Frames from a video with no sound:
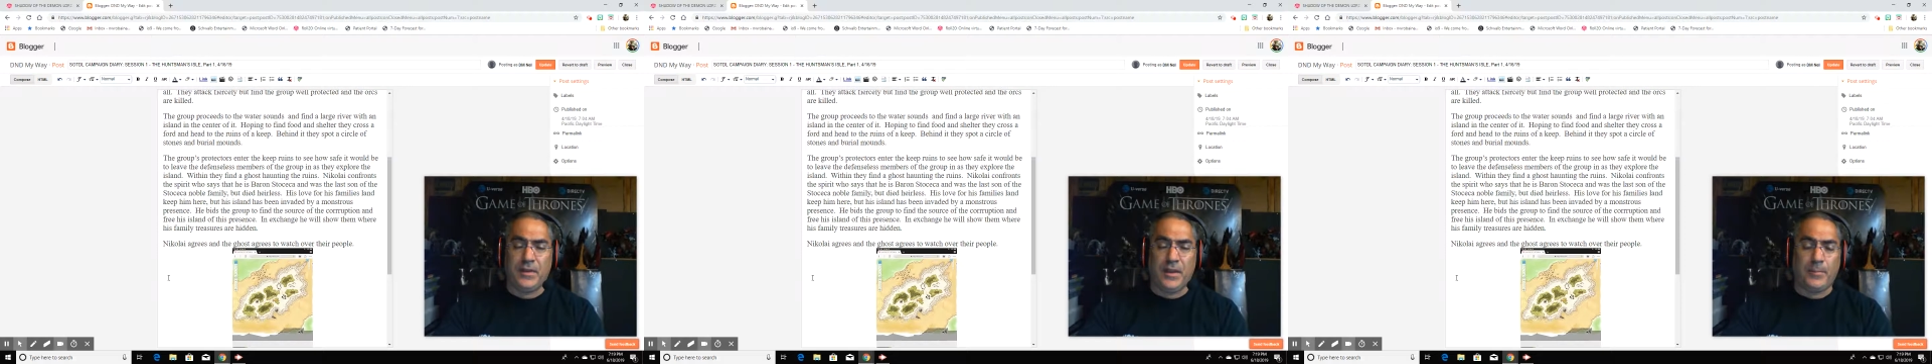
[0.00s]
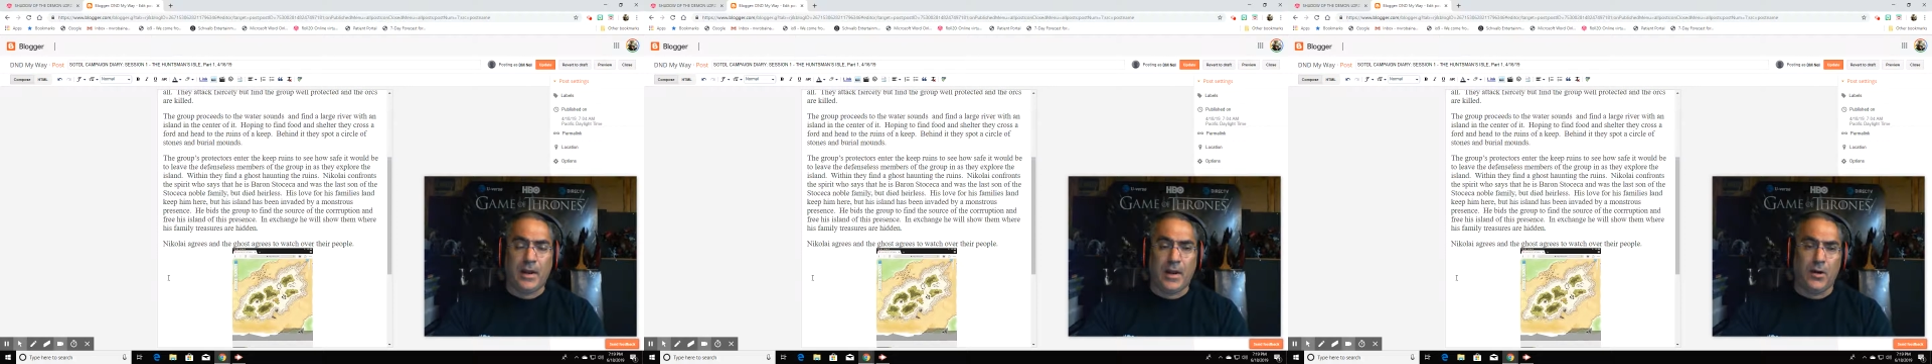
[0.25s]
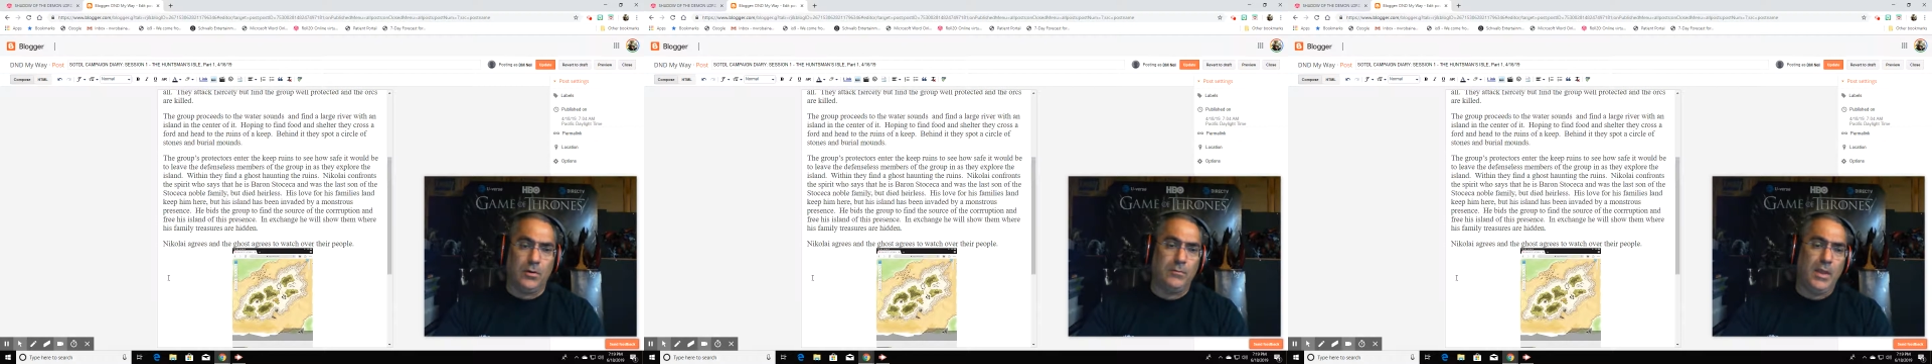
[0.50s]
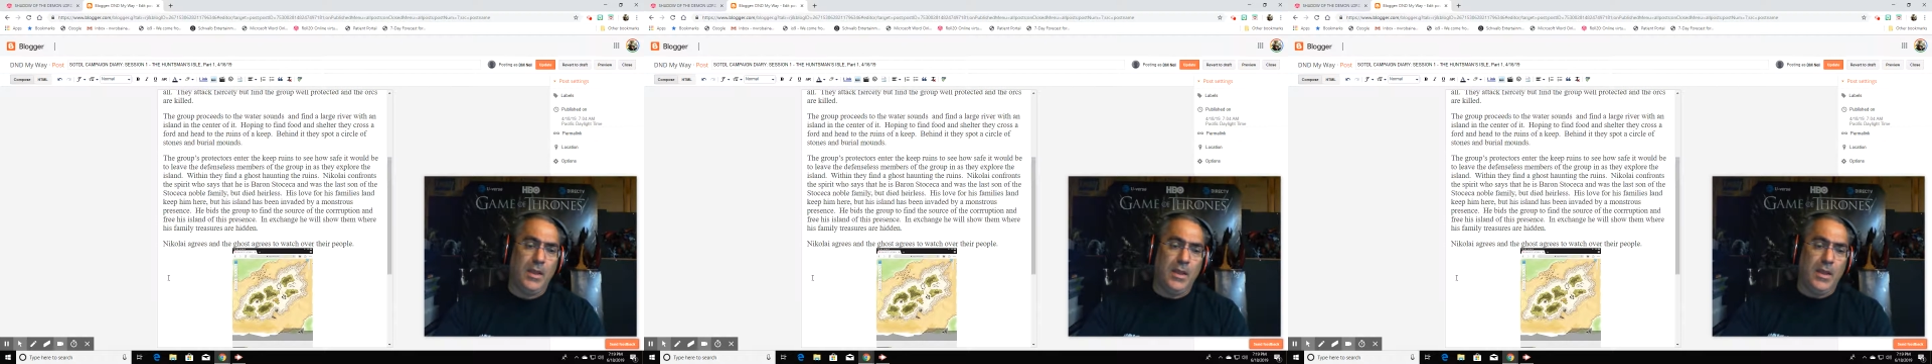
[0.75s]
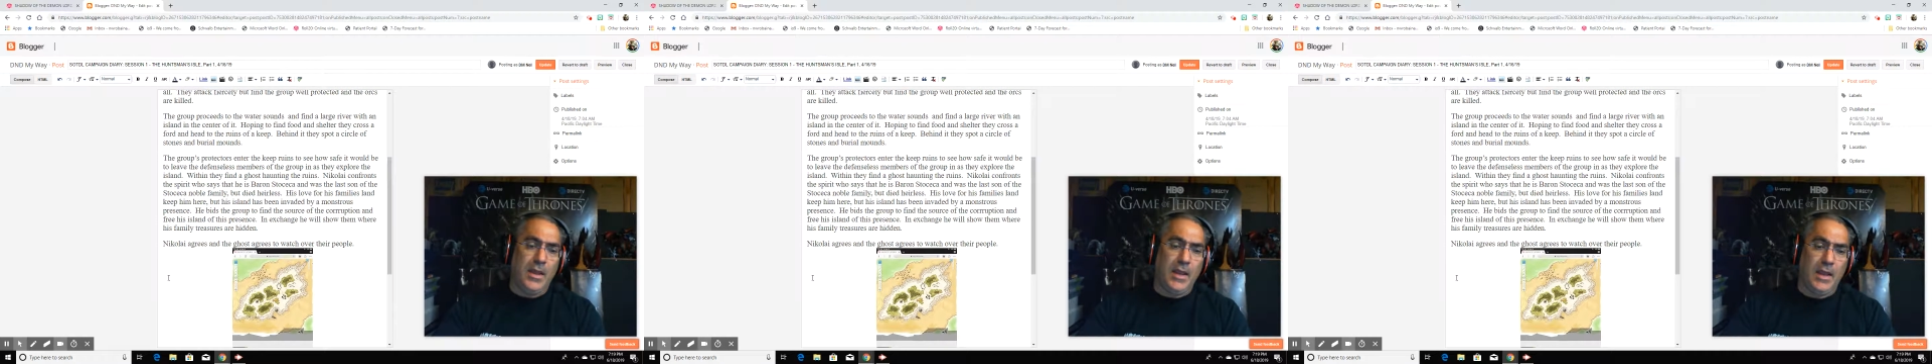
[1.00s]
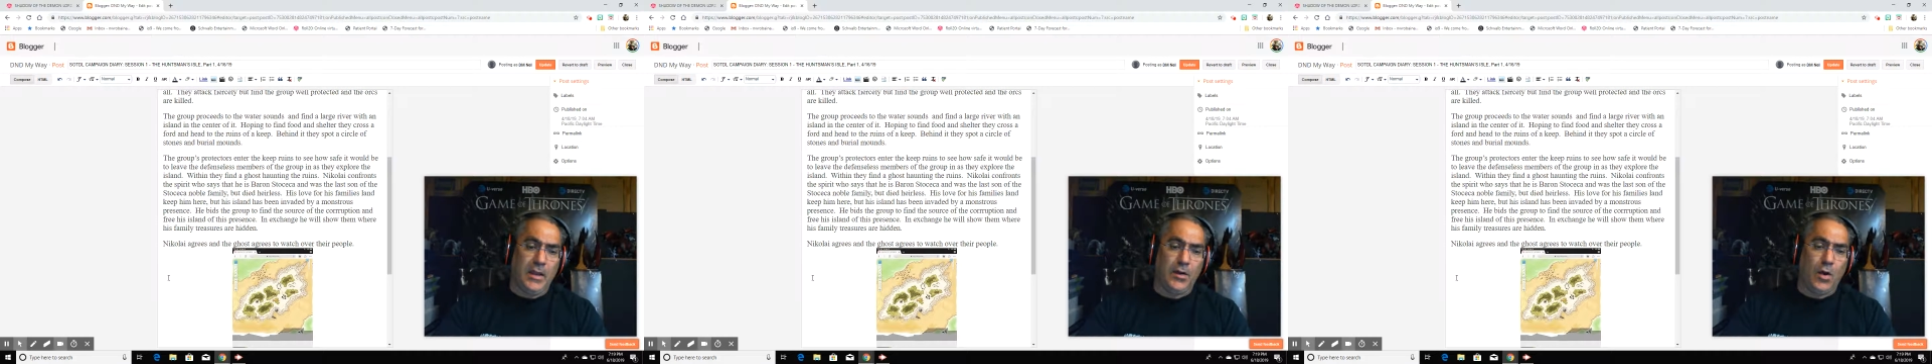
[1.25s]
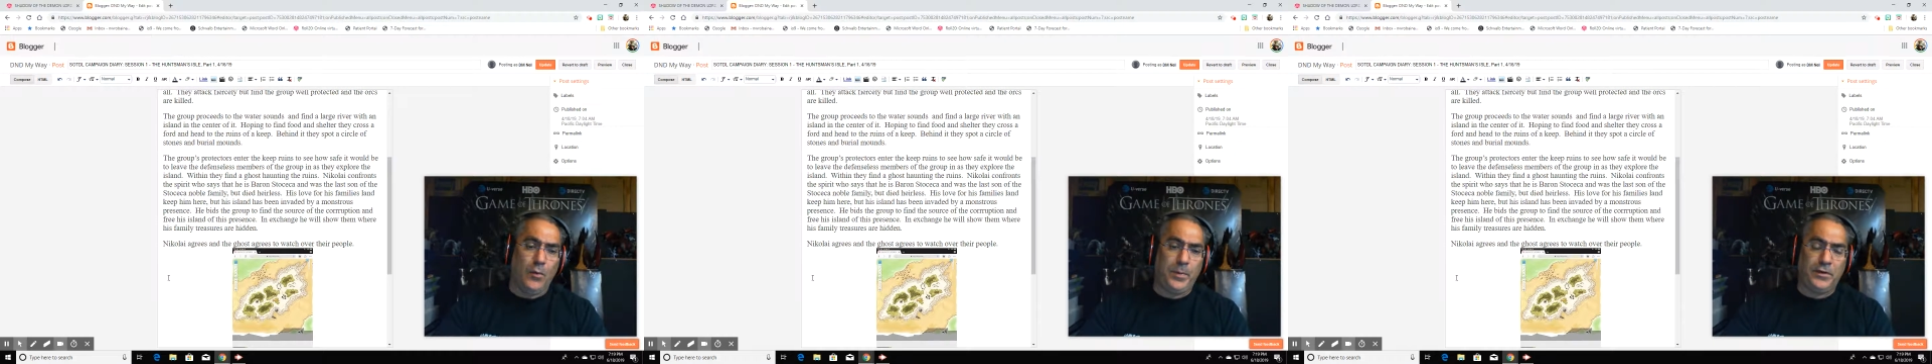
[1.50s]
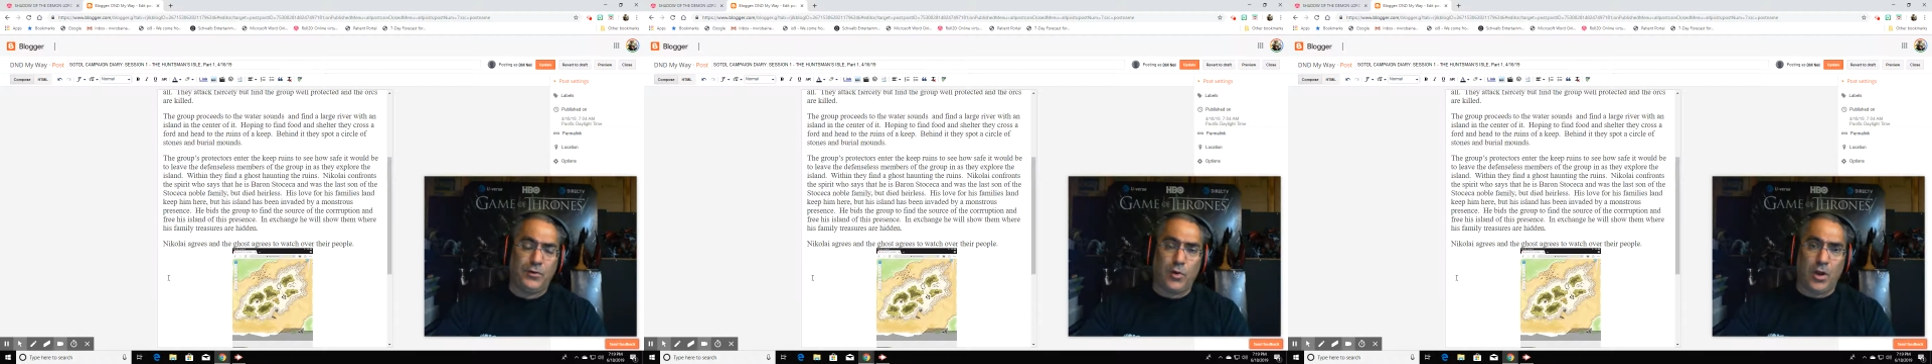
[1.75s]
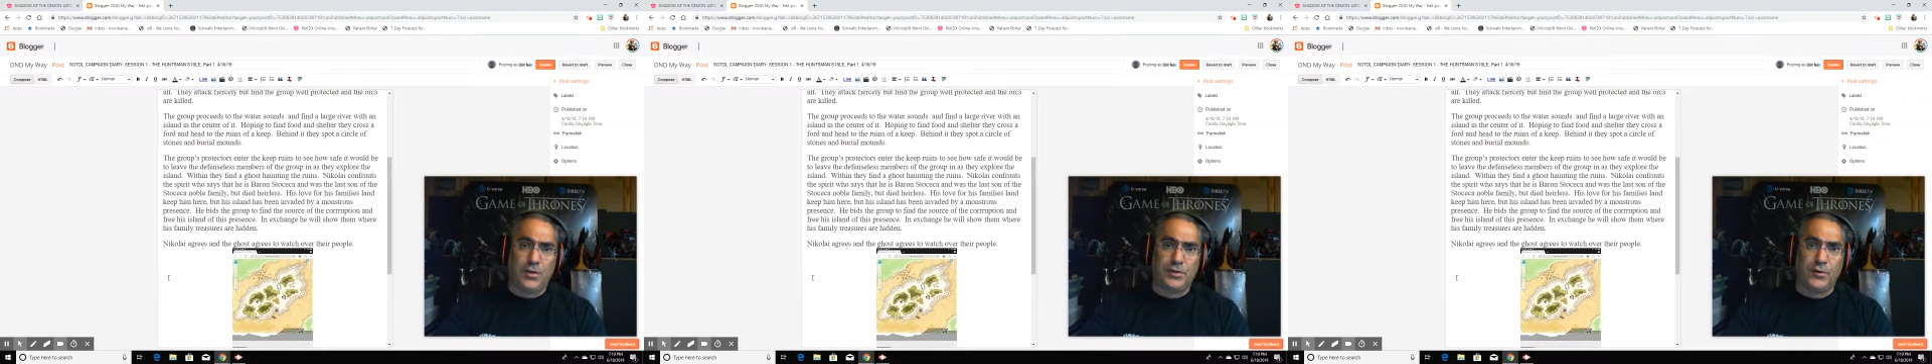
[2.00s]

the empire, hoping to cross